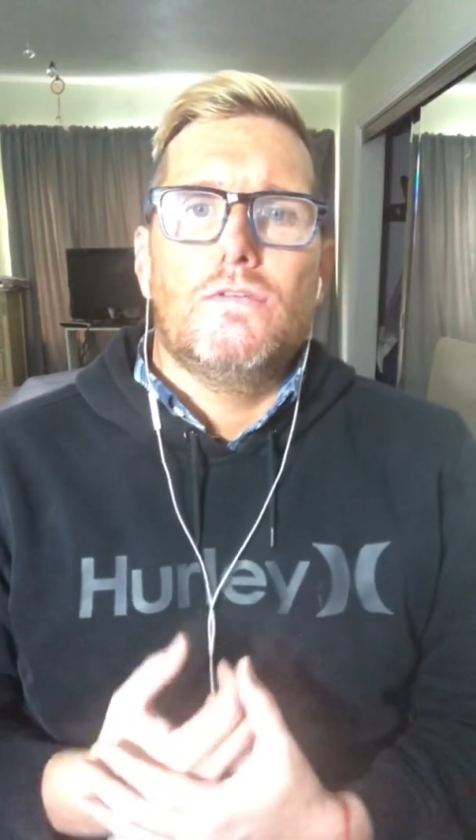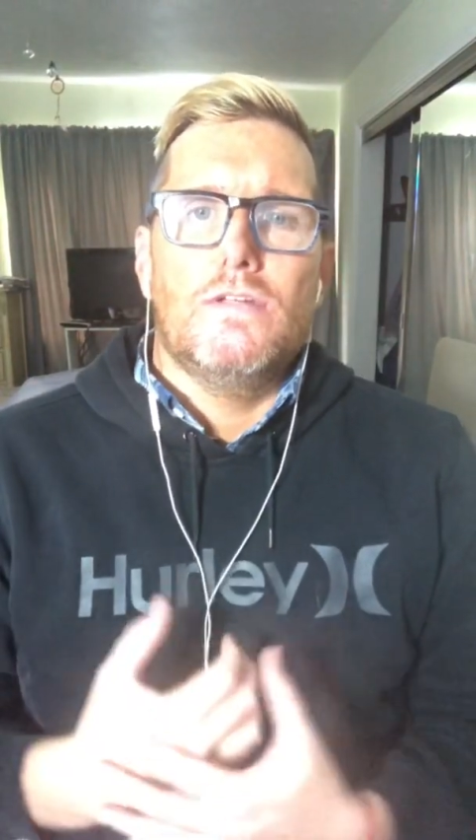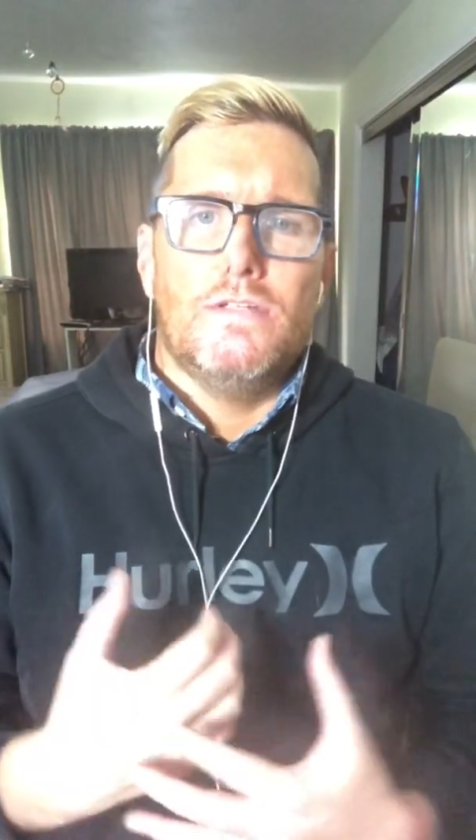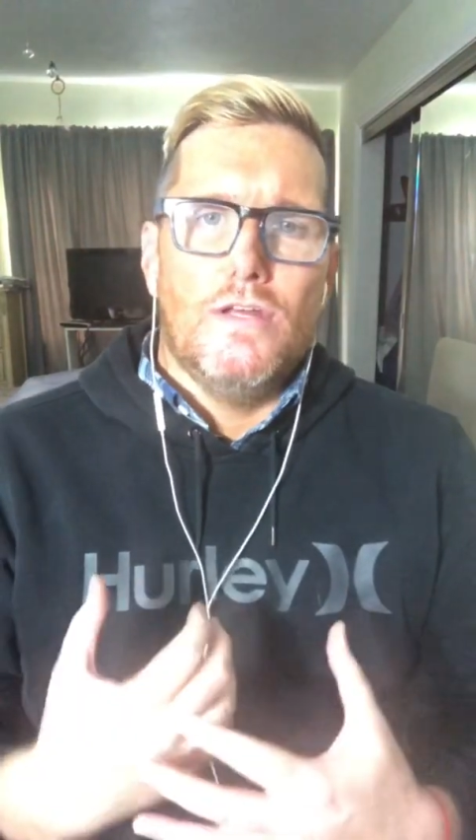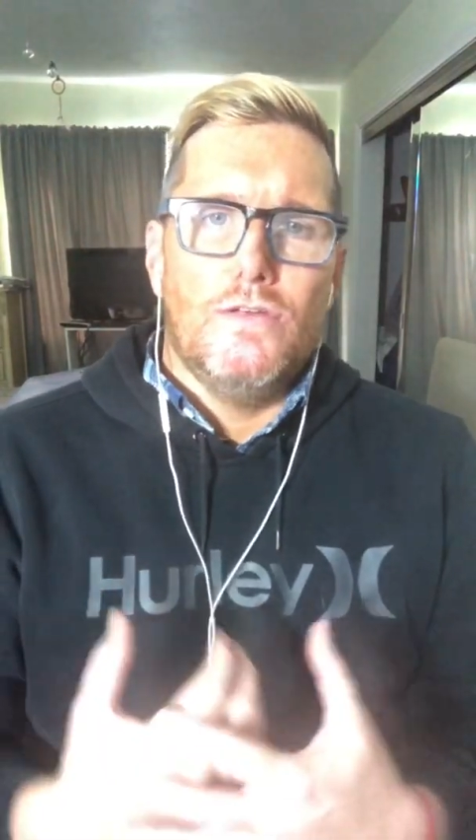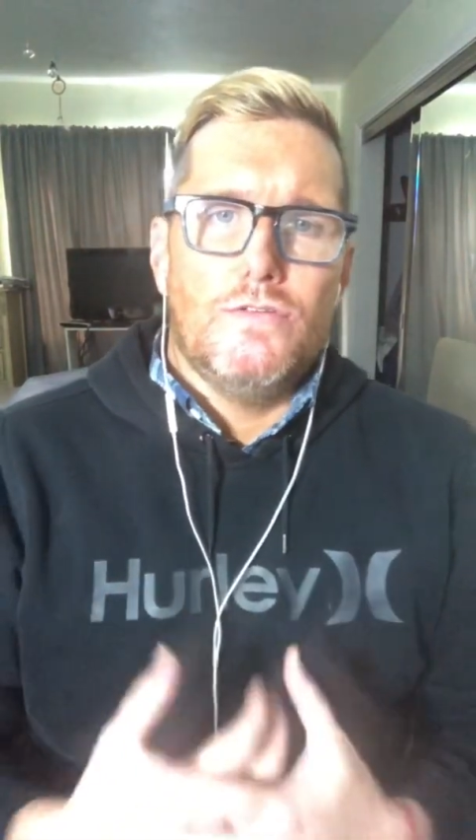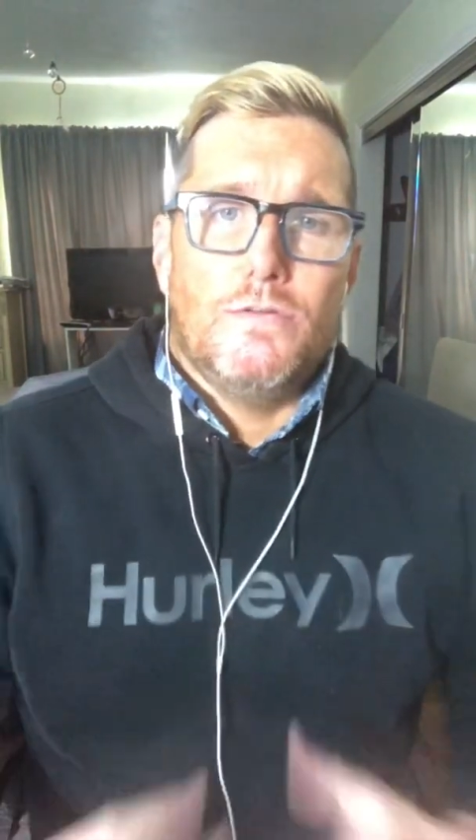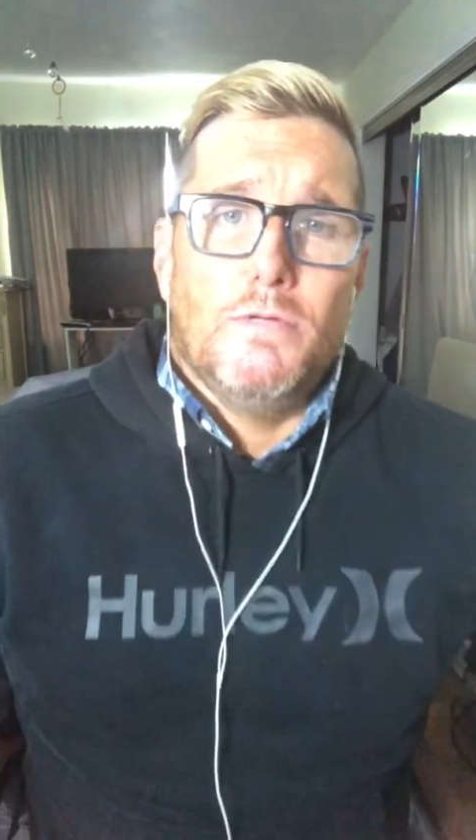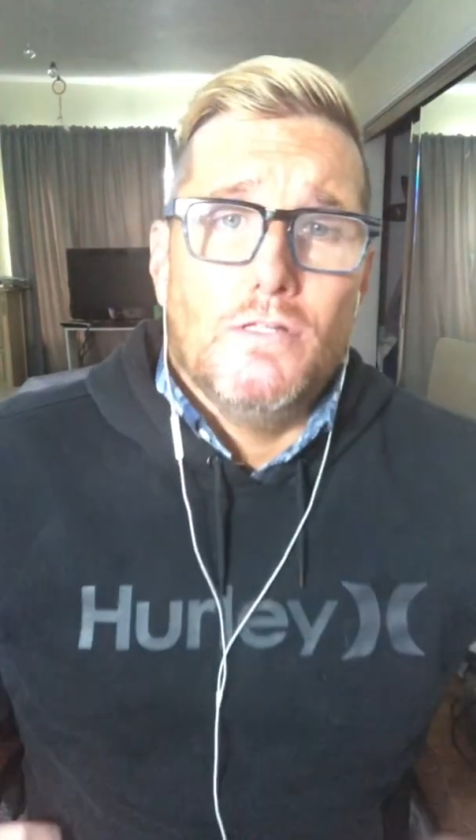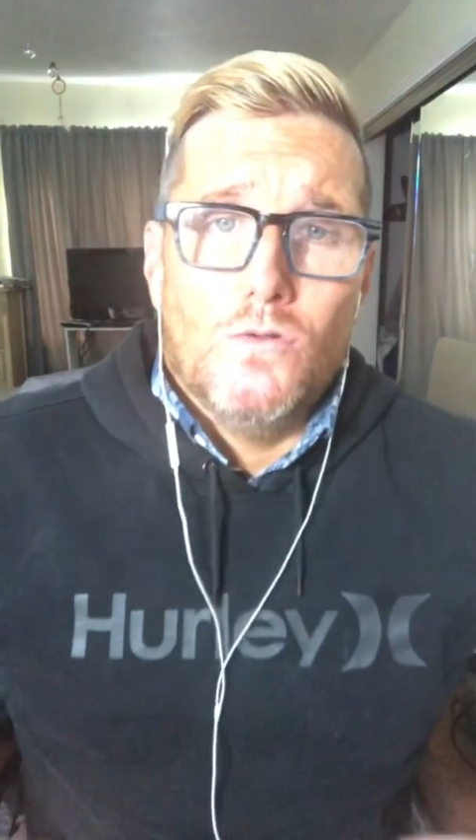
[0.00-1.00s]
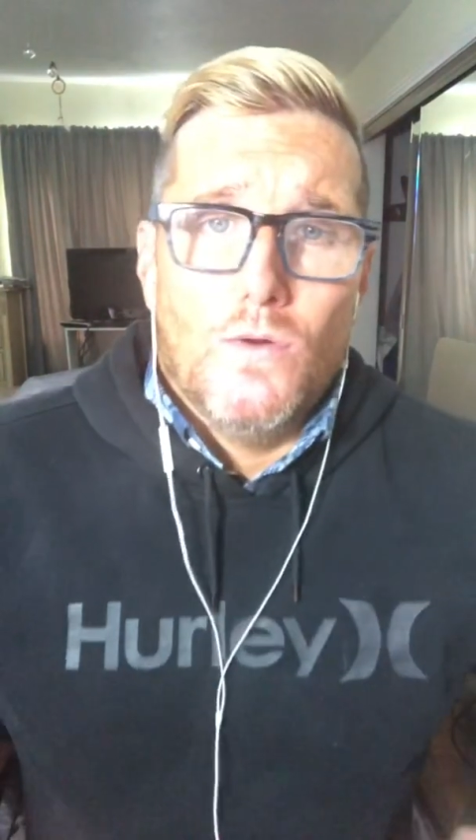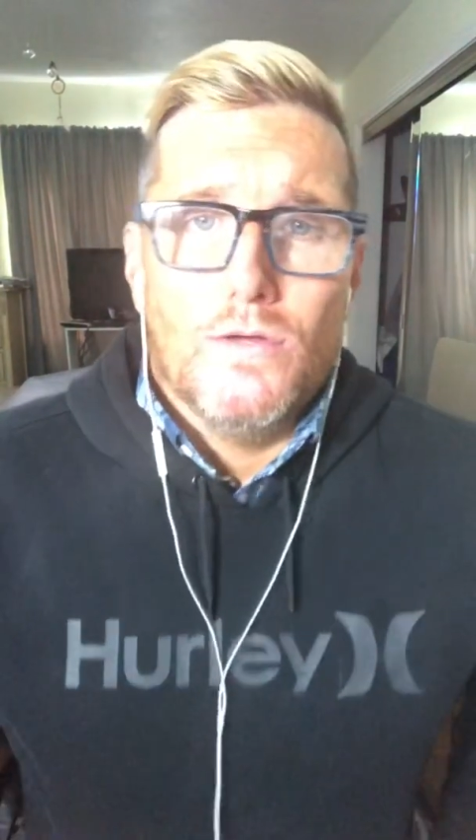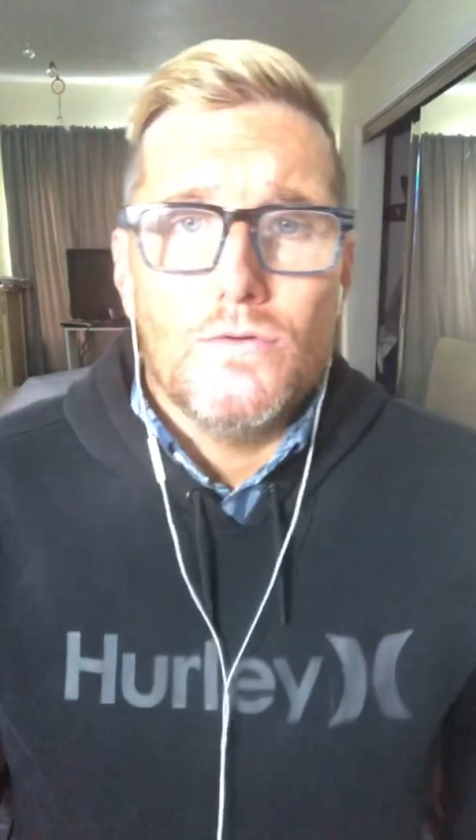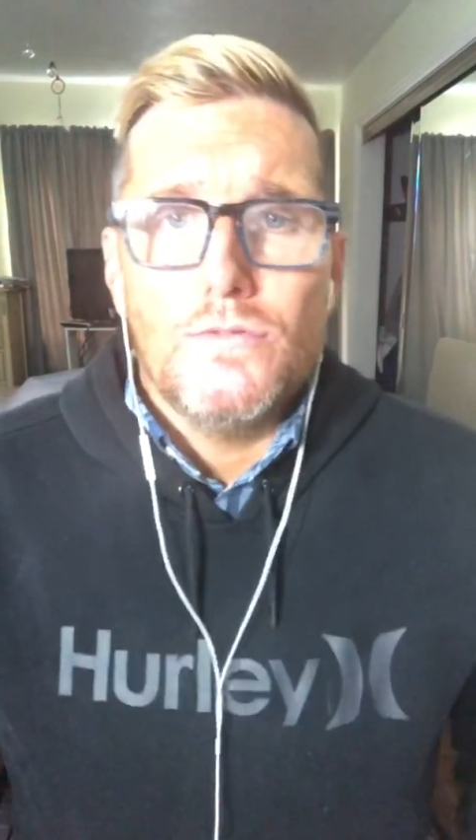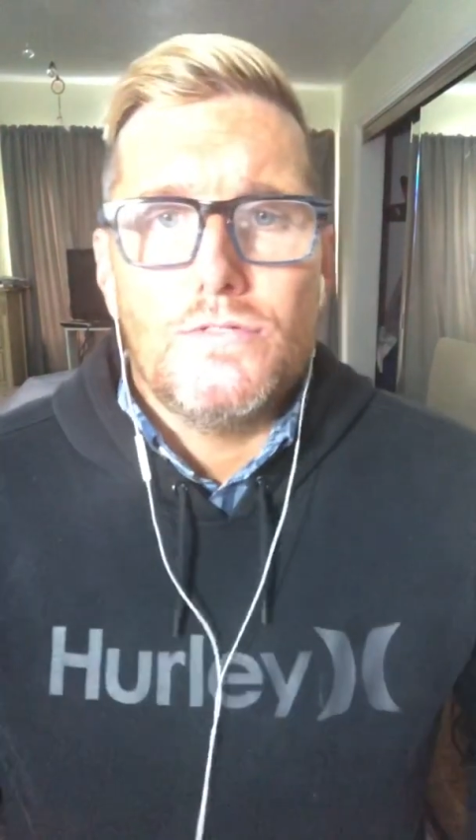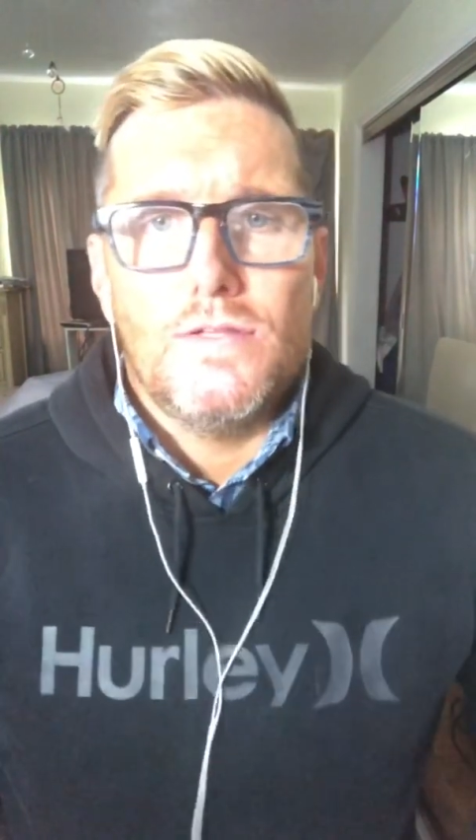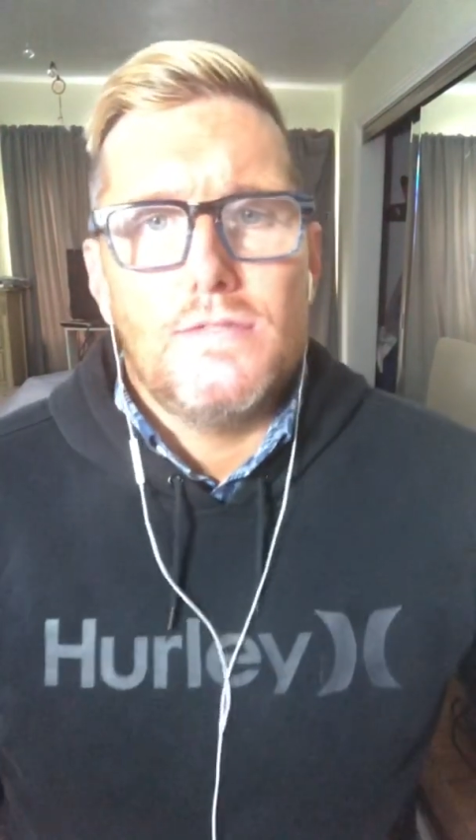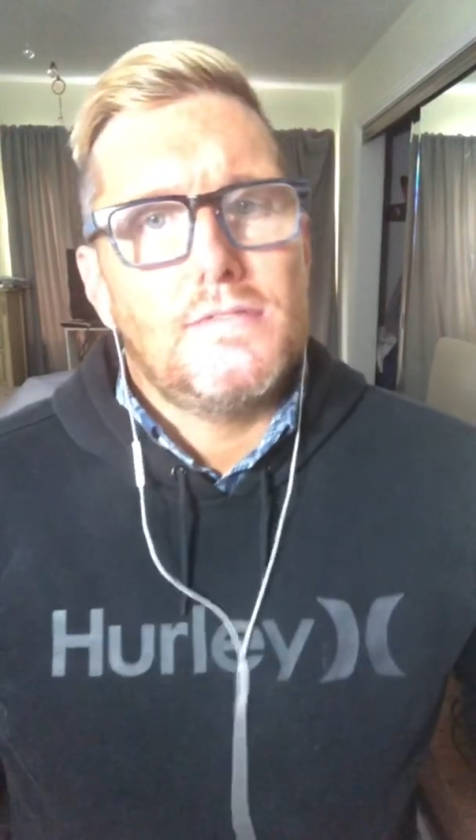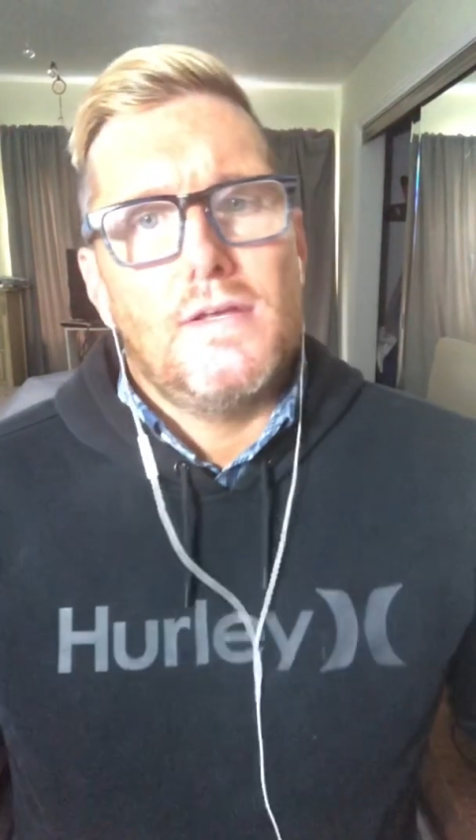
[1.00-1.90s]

continue to be loyal to this